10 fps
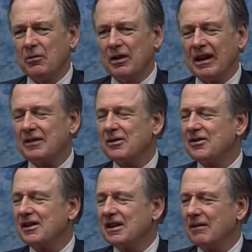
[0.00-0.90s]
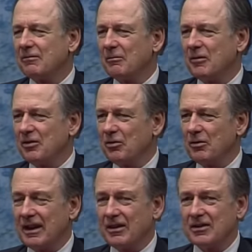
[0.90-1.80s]
electricity come from
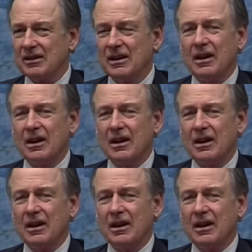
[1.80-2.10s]
renewable energy.